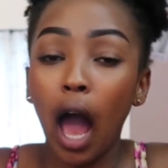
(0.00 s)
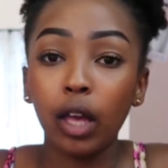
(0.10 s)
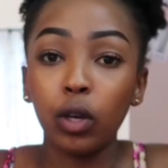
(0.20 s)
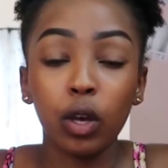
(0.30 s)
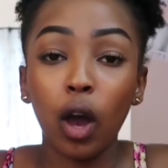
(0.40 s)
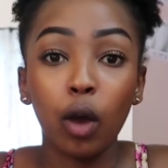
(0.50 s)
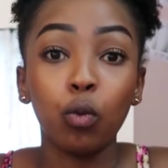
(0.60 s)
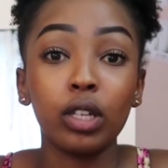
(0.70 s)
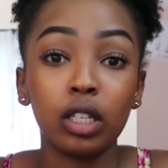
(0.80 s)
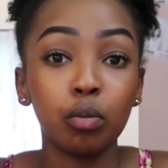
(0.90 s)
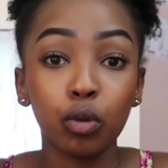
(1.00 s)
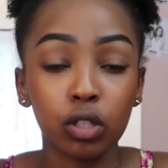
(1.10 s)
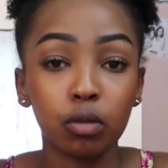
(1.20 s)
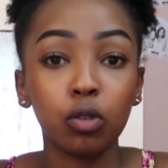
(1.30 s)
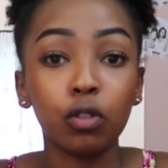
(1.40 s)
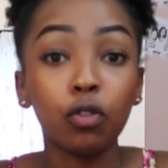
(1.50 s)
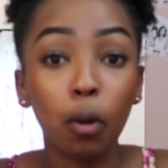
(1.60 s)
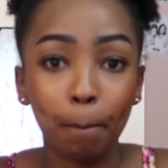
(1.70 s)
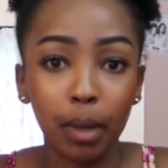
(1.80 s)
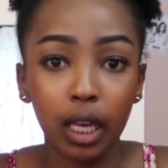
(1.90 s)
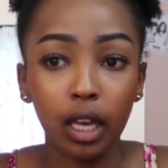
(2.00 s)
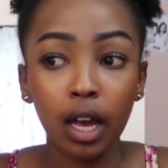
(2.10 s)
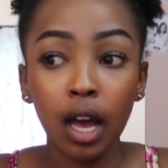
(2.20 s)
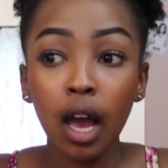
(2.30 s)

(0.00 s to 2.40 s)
It wasn't possible for me.